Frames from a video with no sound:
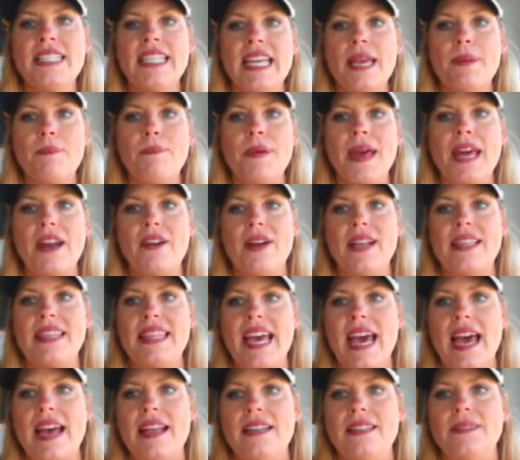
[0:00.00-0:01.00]
get better at
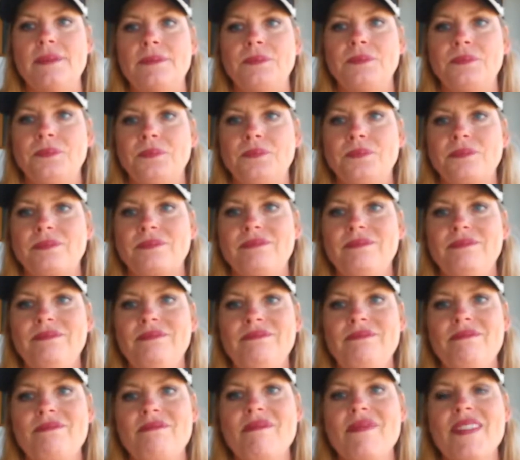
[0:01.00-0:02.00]
that.
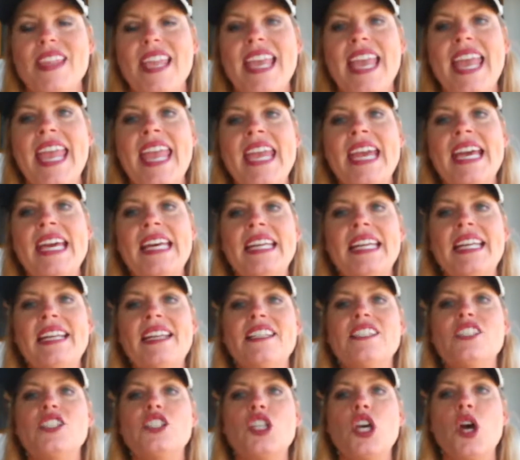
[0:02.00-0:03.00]
And it
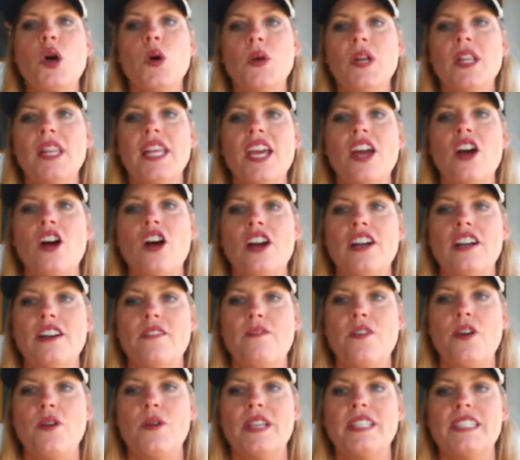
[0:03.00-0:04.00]
is totally hard to
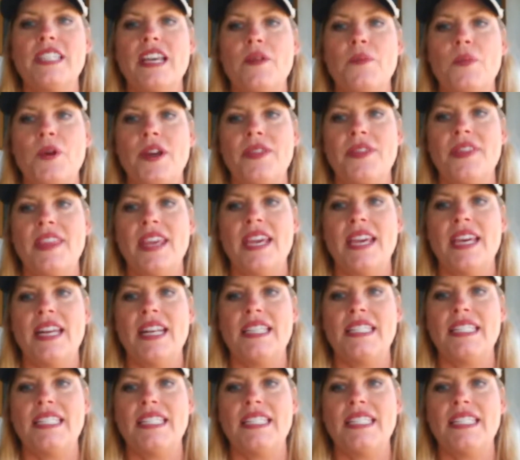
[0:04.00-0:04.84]
focus on one thing at